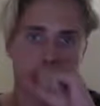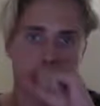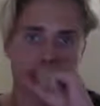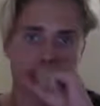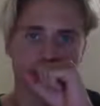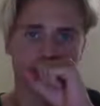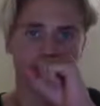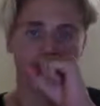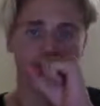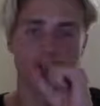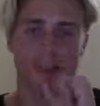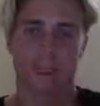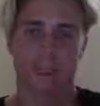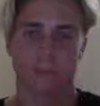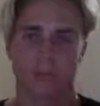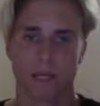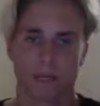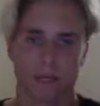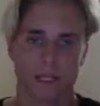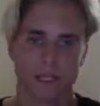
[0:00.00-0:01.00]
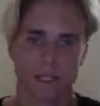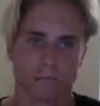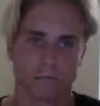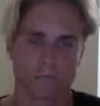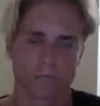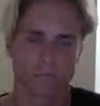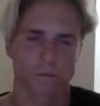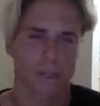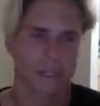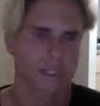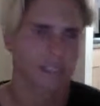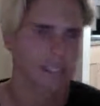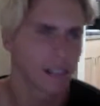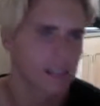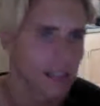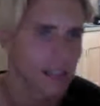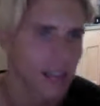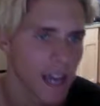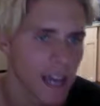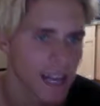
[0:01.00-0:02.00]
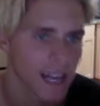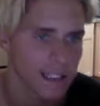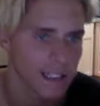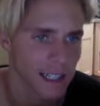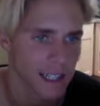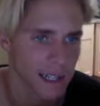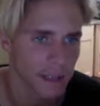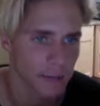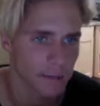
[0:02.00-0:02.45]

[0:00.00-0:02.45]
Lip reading: So like maybe I think ask like